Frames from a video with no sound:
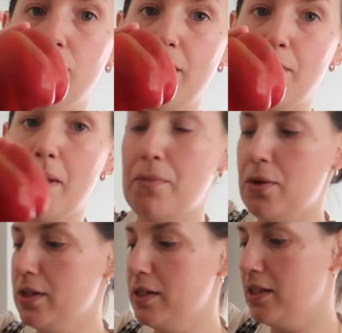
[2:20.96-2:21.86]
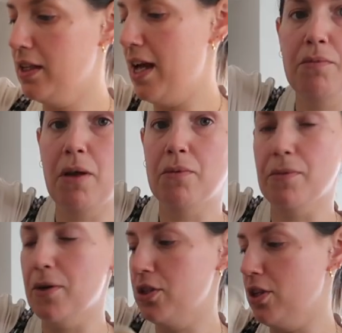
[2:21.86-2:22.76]
red peppers, plum
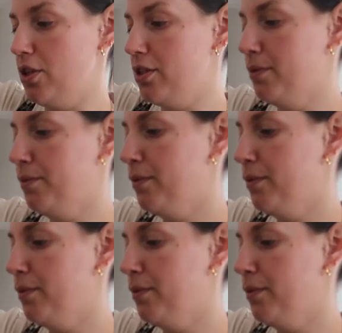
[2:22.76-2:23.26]
tomatoes.